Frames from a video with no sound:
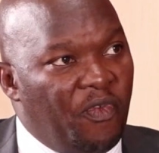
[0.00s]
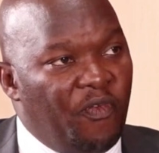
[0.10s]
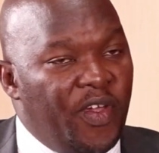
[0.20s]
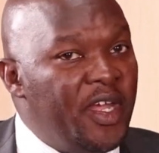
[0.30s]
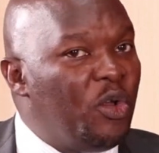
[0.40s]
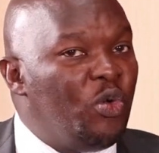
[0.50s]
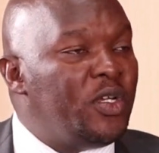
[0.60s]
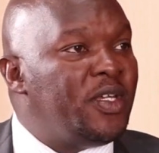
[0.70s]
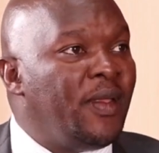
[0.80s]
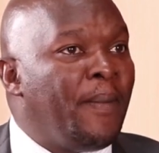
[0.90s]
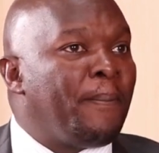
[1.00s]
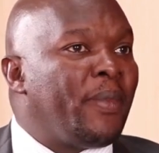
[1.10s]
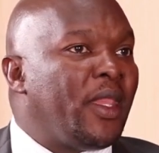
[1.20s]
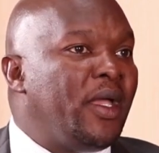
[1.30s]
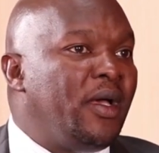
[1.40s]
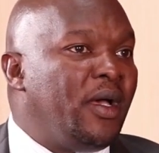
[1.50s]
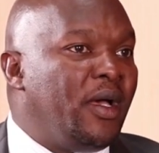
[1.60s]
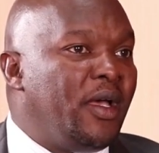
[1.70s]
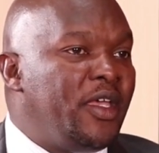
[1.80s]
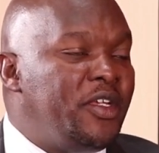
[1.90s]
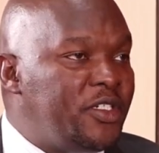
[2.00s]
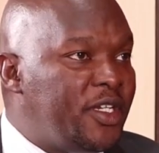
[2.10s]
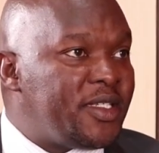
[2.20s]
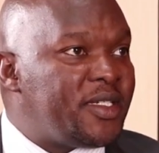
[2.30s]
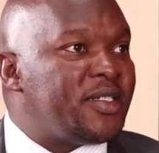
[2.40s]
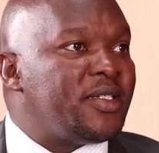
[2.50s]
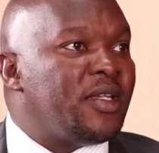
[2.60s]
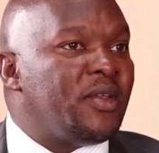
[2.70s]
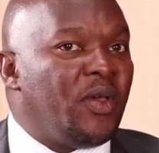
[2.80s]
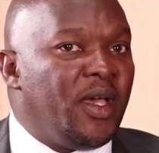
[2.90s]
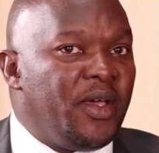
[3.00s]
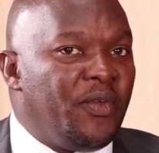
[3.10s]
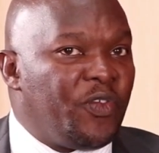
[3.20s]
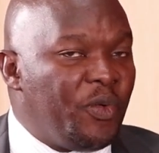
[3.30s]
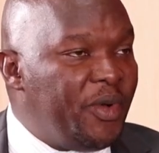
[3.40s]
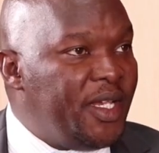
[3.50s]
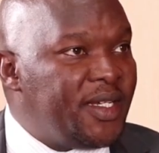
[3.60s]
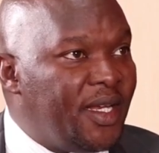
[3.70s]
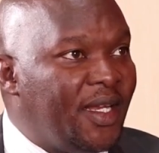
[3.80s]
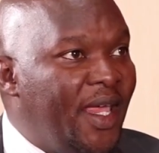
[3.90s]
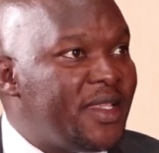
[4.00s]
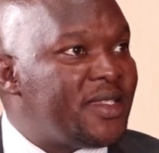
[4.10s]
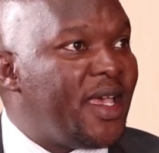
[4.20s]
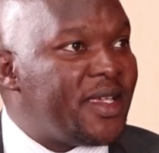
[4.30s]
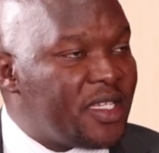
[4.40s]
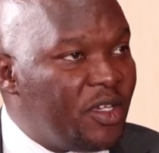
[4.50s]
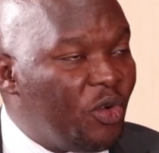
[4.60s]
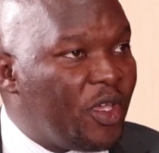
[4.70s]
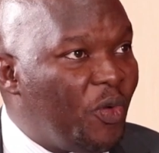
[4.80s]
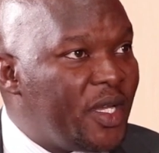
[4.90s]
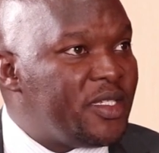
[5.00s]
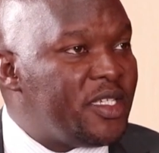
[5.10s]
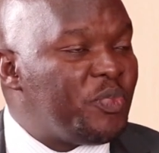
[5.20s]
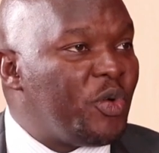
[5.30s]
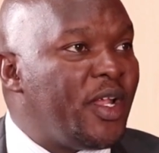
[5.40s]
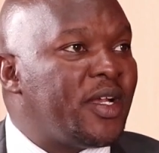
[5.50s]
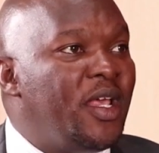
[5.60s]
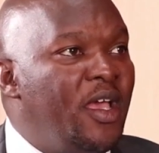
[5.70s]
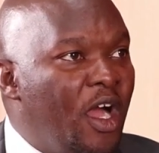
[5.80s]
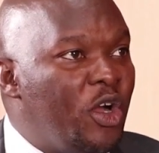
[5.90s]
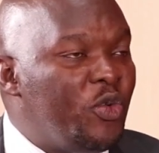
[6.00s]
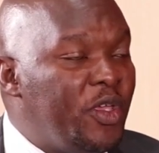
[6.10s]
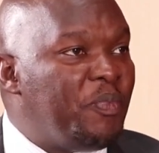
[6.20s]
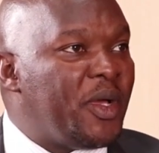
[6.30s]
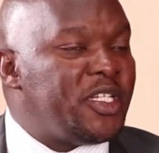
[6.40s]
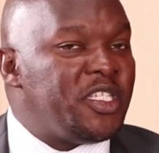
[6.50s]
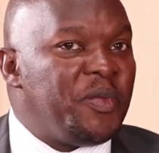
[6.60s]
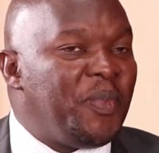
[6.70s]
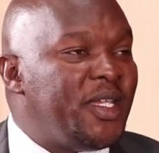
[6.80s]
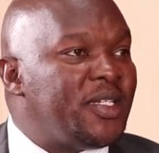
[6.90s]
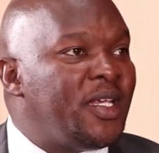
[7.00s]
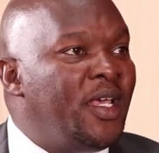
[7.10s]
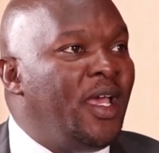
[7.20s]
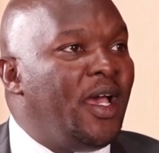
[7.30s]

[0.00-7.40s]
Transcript: very good uh, interest uh, from retail clients. They're asking, okay, what is this product? How do we participate?